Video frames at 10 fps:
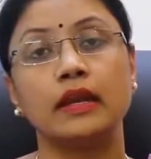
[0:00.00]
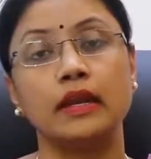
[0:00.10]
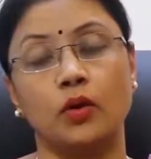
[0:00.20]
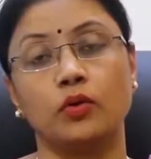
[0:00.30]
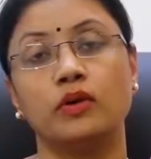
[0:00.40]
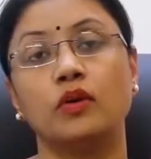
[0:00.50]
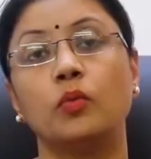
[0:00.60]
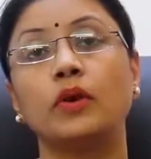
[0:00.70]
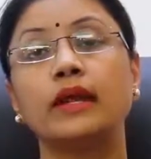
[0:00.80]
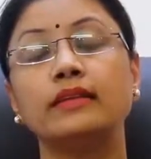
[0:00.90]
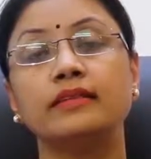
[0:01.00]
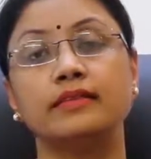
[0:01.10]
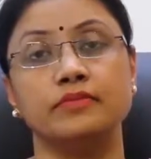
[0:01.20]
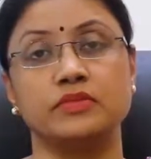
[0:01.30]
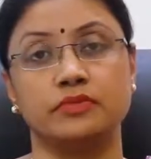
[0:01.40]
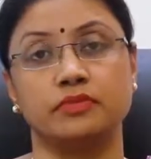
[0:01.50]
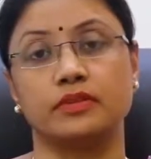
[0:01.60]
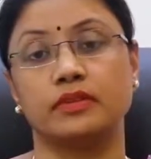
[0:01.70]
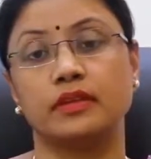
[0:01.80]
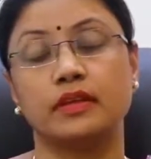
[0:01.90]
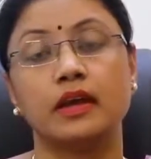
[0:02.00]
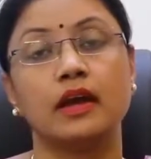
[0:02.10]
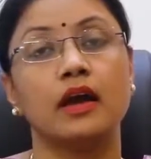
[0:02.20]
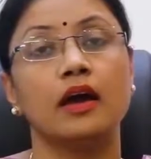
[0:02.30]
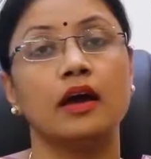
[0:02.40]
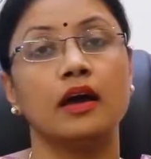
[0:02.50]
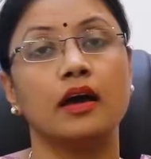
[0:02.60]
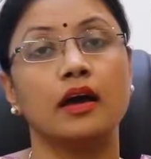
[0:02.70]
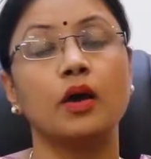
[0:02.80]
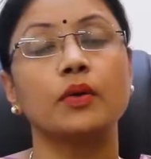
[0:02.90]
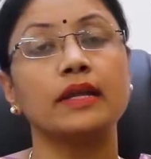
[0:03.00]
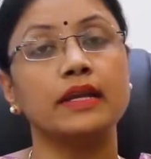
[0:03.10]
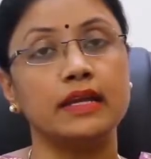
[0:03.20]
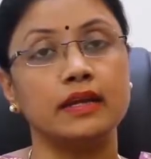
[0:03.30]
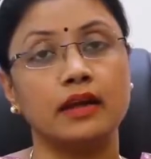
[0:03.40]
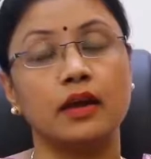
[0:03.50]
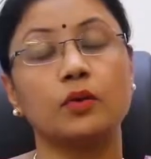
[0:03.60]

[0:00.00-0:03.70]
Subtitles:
Now, what are the symptoms? How can a lady